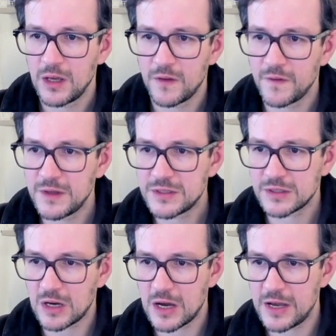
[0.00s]
and
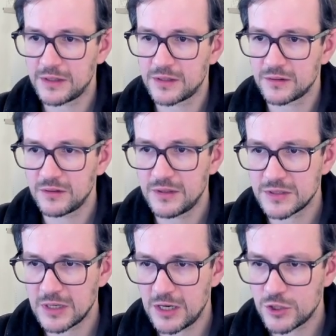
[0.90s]
this height
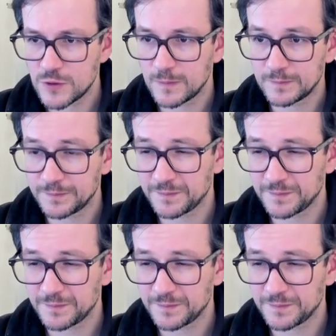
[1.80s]
is h.